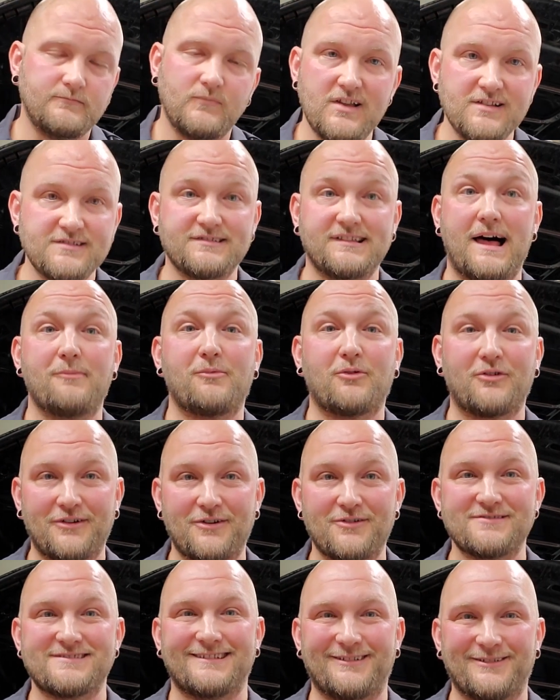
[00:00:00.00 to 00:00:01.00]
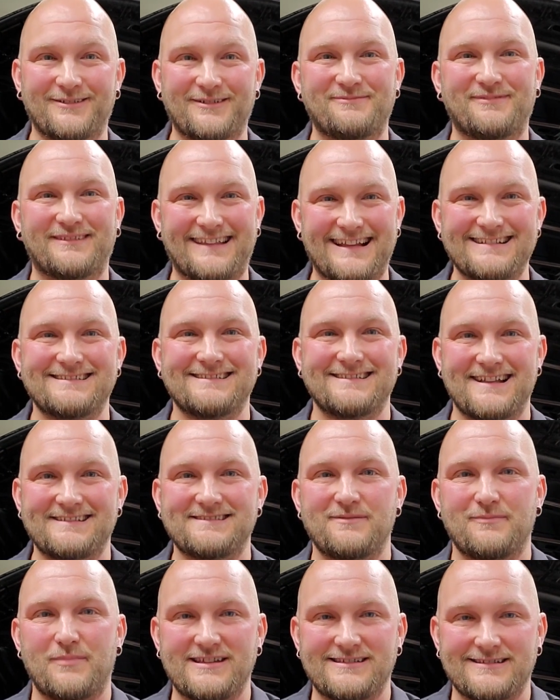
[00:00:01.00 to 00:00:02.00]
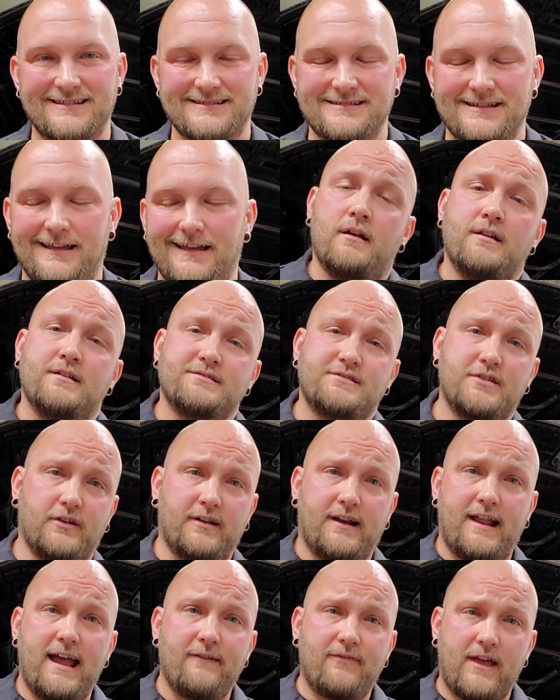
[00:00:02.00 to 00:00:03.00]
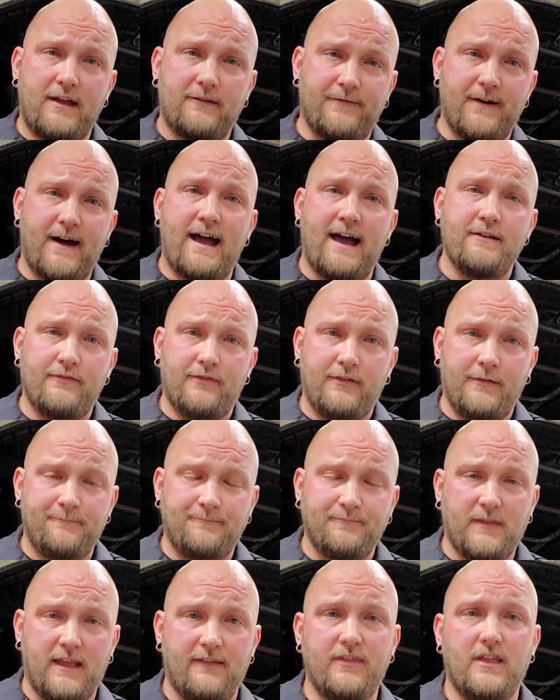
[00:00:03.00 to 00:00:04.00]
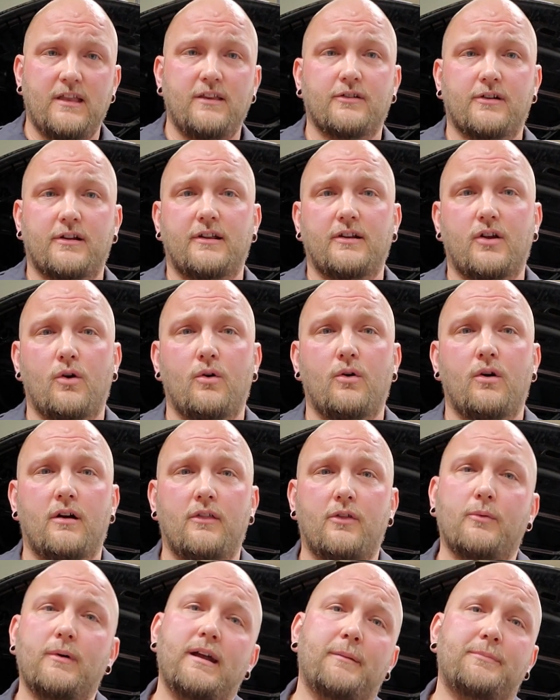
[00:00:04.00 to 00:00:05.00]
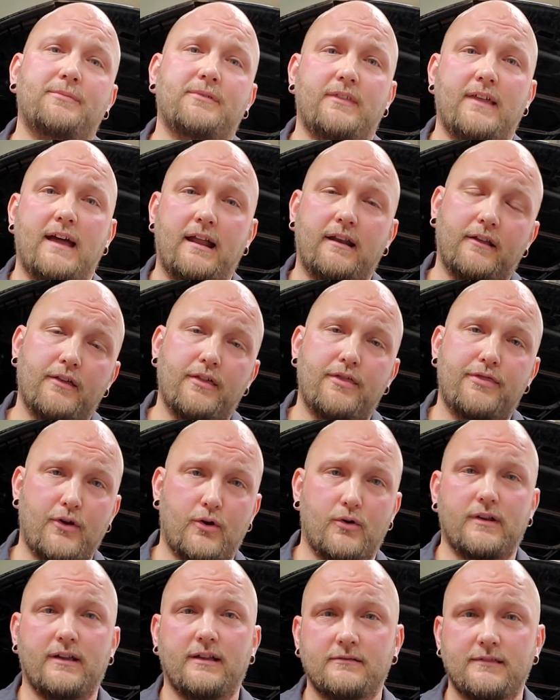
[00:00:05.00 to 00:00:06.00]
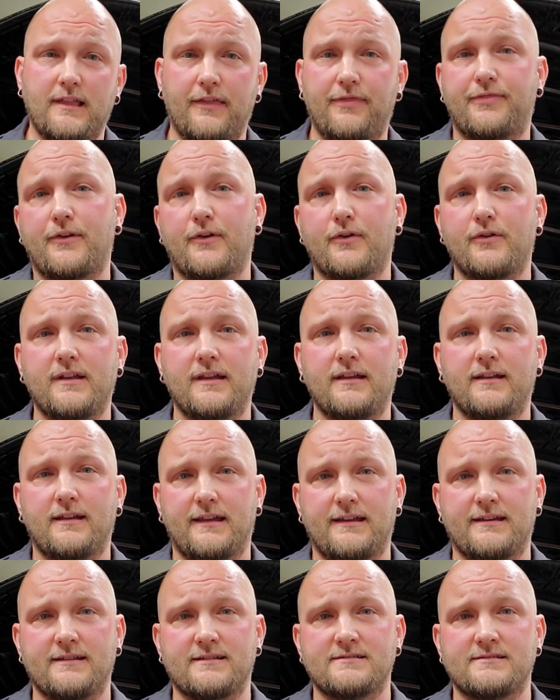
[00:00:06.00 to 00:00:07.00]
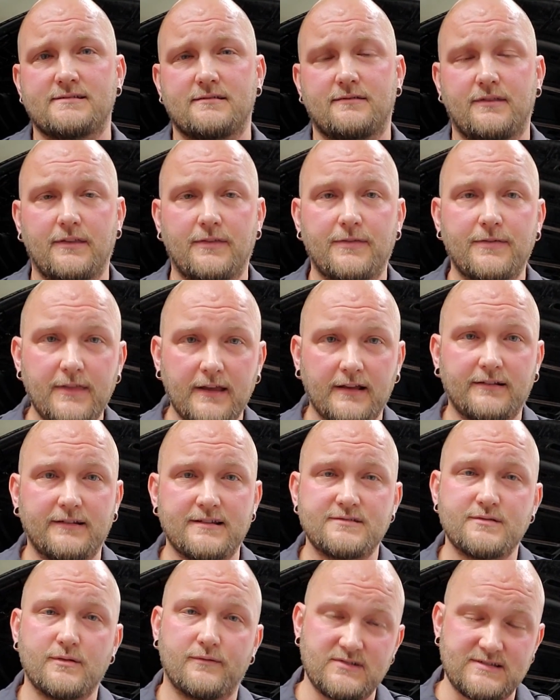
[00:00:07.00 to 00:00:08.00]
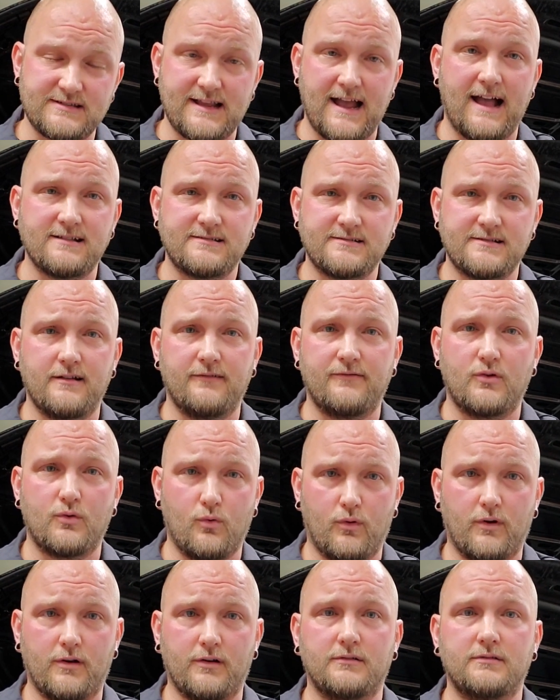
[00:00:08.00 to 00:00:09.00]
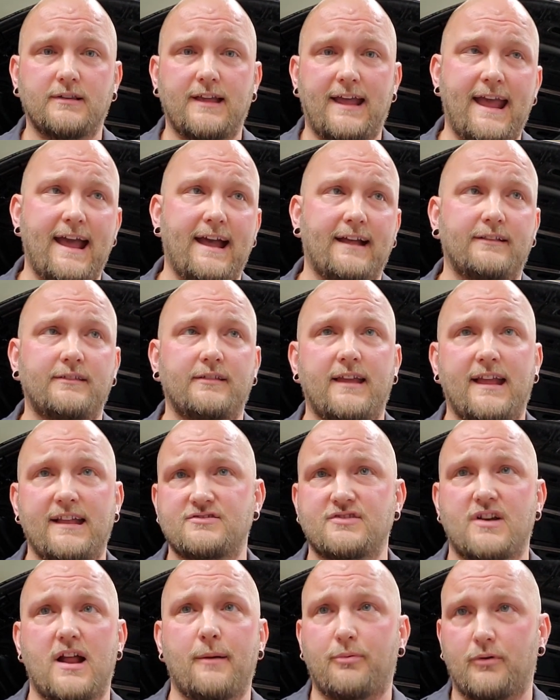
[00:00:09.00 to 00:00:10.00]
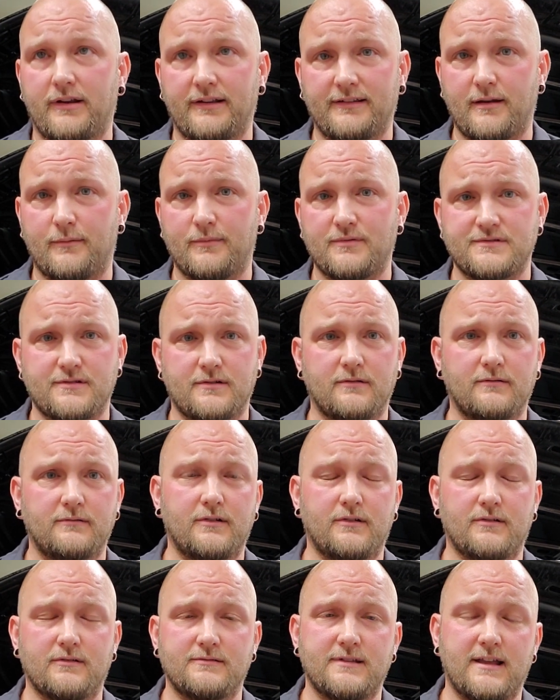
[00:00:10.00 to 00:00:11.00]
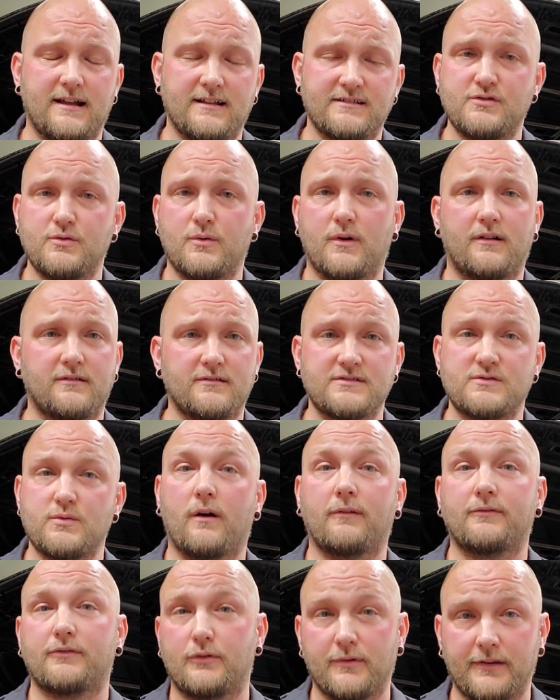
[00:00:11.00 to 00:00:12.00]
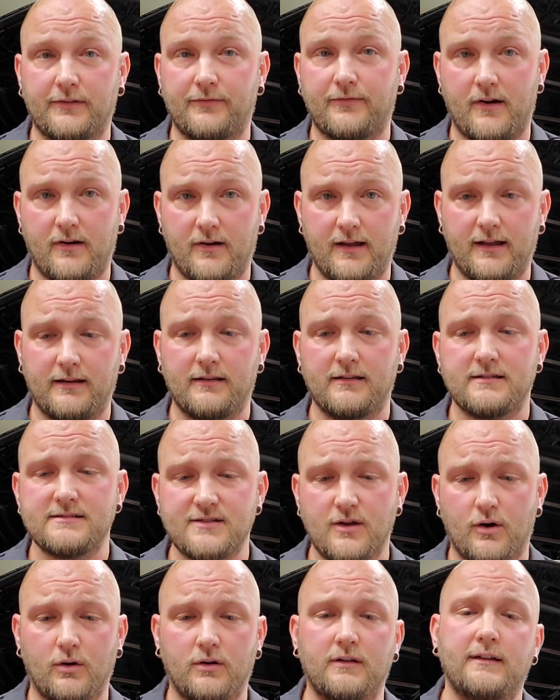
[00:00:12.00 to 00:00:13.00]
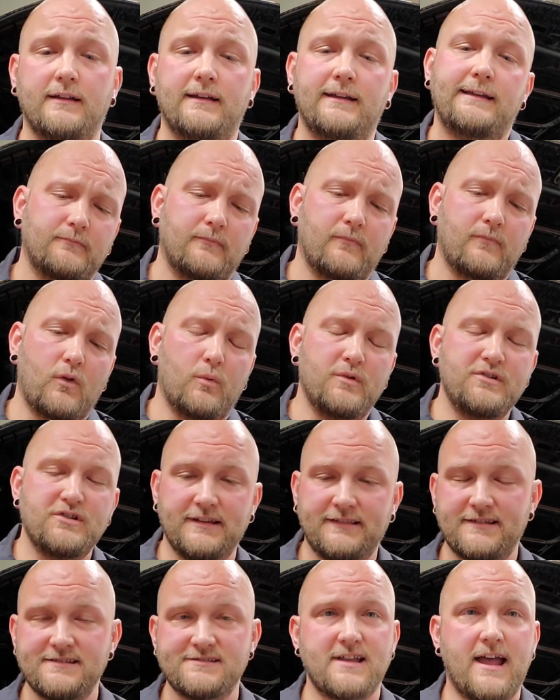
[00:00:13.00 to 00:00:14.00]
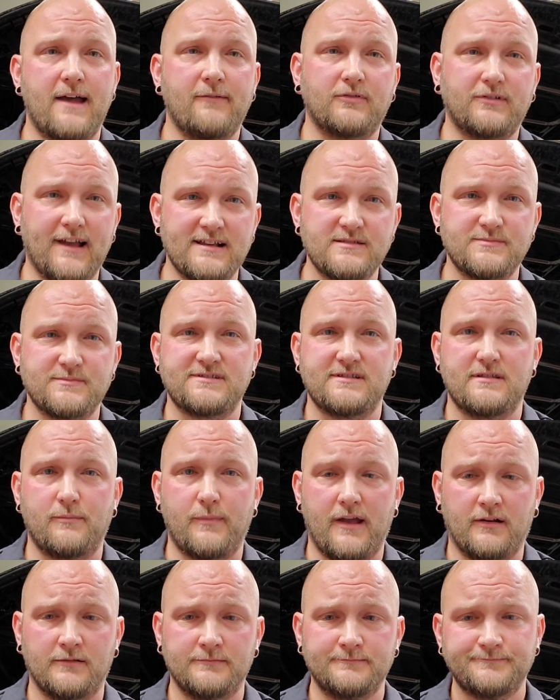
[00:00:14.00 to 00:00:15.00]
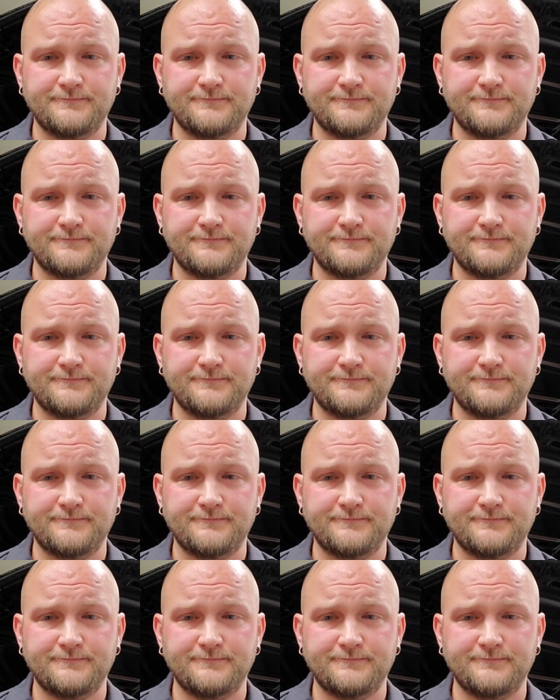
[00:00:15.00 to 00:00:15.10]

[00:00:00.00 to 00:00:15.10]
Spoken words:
There's a lot more that goes into it, but that's the basics. So you're going to have that 5, and then you're going to go all the way up to that 30. That 30 is the thickness or viscosity of your oil at engine operating temperature, 212 degrees Fahrenheit. So when you get these advertisements in the mail,